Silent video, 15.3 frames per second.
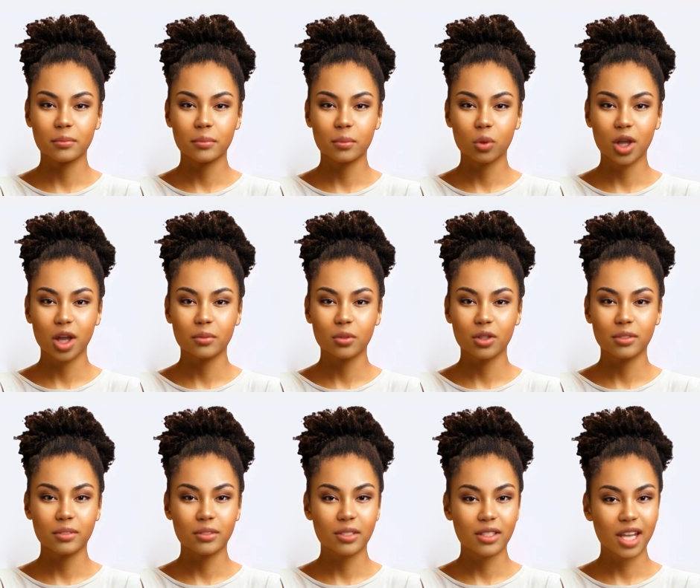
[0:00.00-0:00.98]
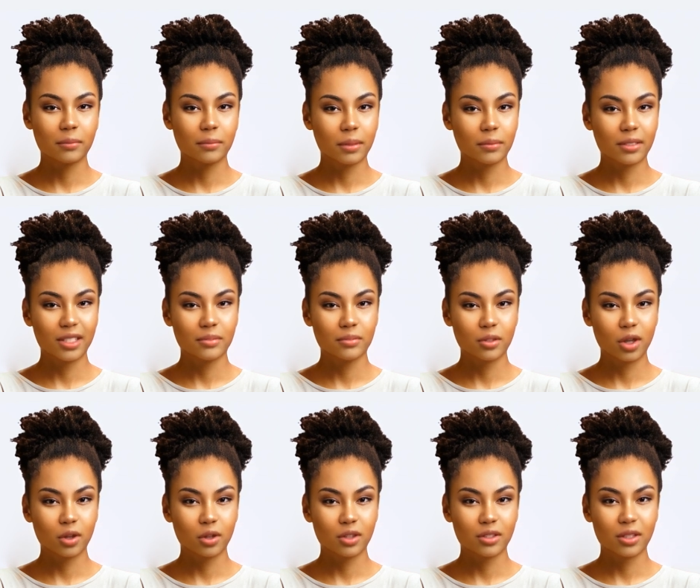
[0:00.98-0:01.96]
Moreover, the commitment of
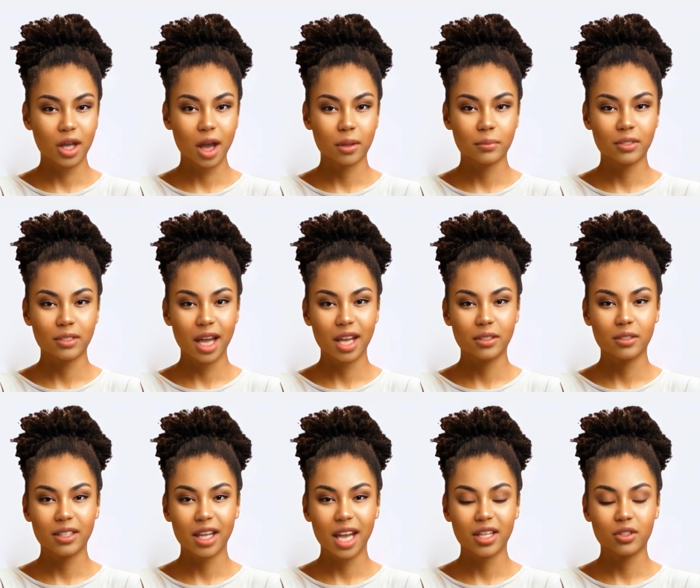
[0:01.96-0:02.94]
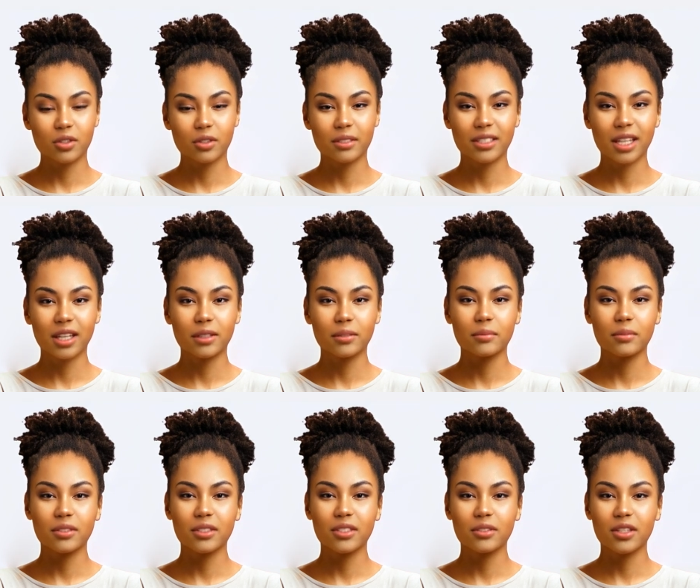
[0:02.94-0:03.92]
local clubs and the national team
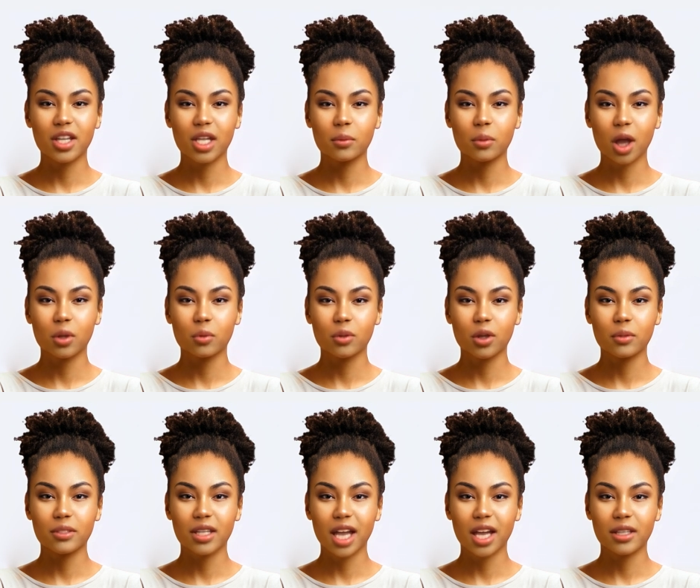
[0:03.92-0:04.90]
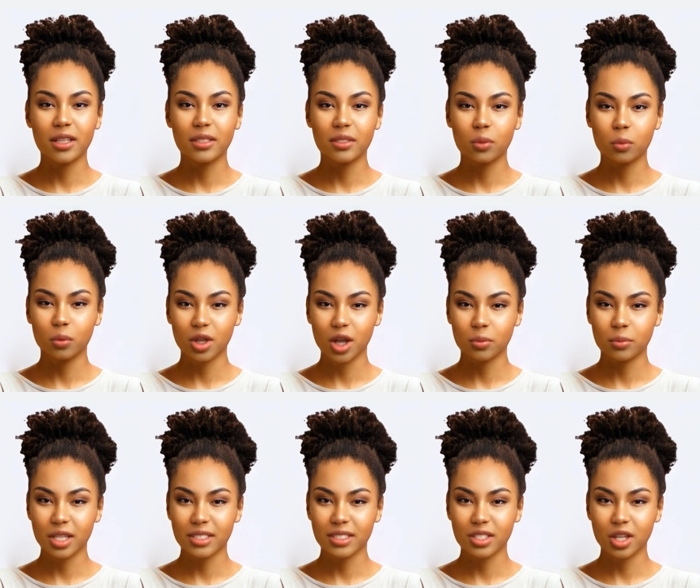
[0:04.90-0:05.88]
to develop homegrown talent will
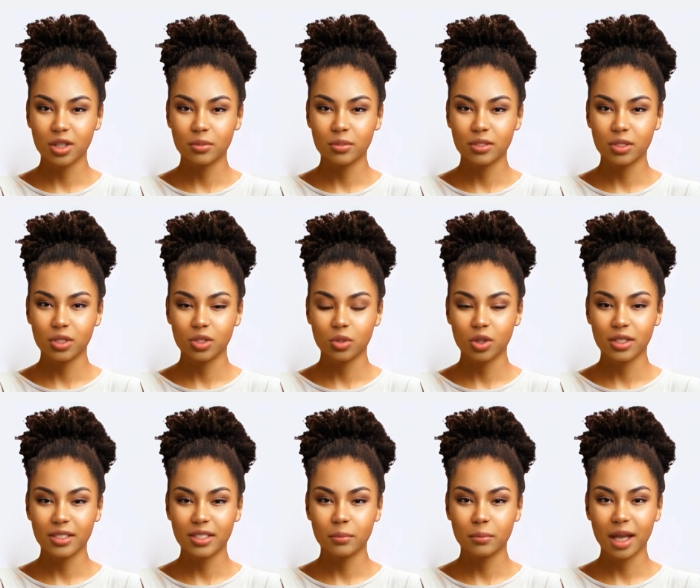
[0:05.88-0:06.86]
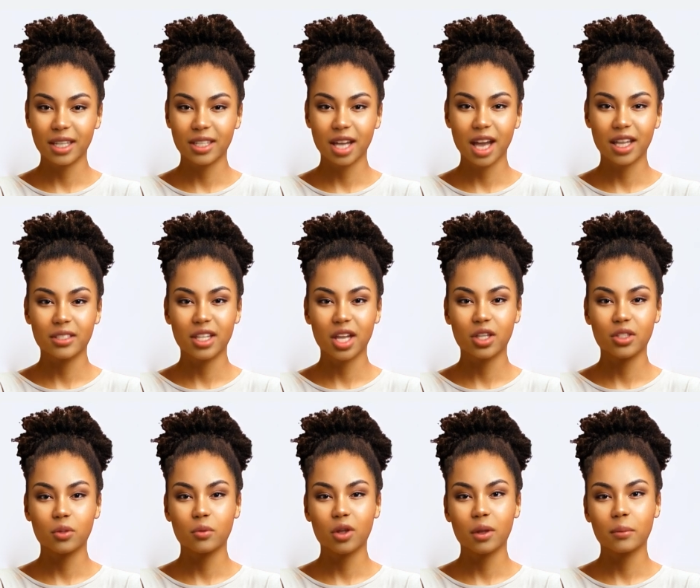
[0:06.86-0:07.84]
only serve to strengthen
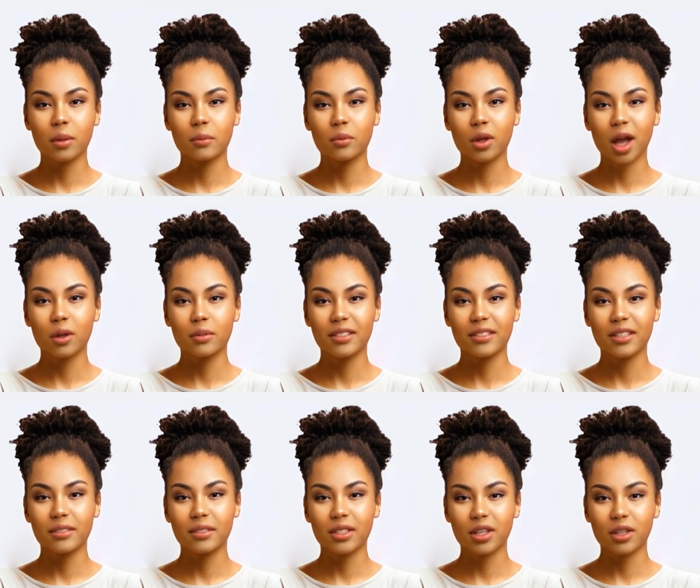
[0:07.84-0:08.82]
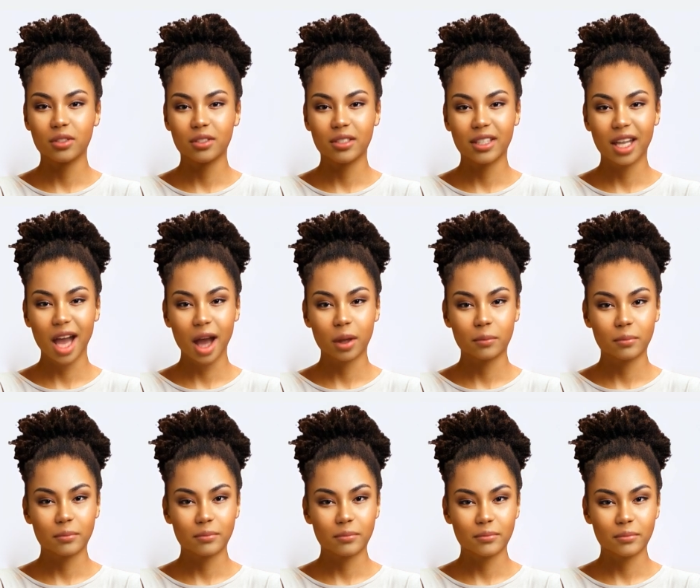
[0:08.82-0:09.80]
Madagascar's rugby prowess in the years to come.